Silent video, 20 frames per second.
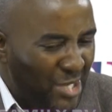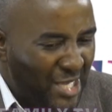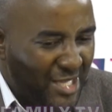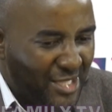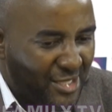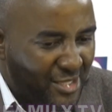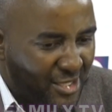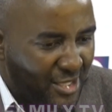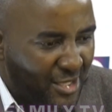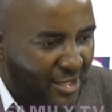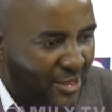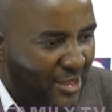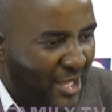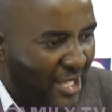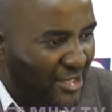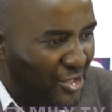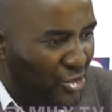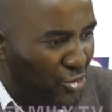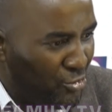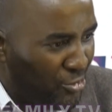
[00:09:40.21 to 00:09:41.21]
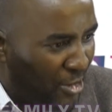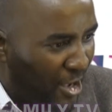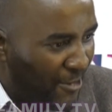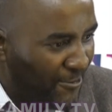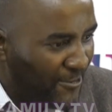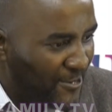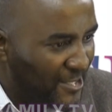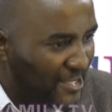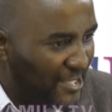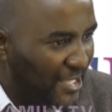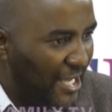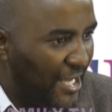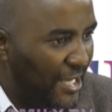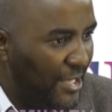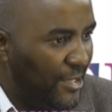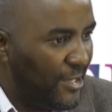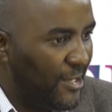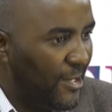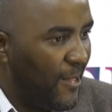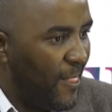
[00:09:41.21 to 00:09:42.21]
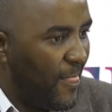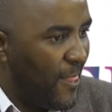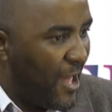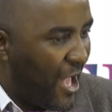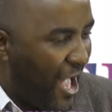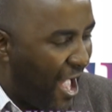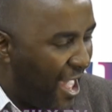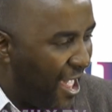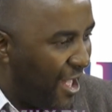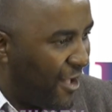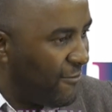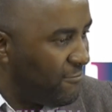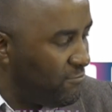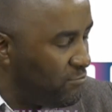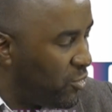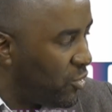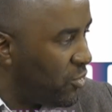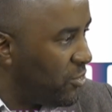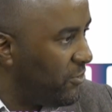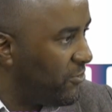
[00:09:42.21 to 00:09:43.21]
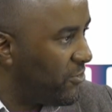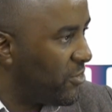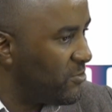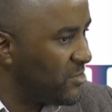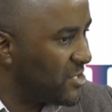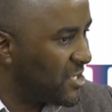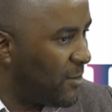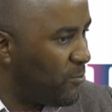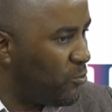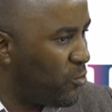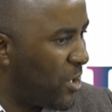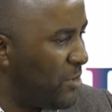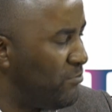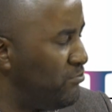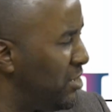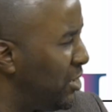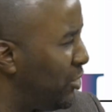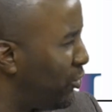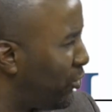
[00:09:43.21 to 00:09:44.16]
be it that you have said I have borrowed from someone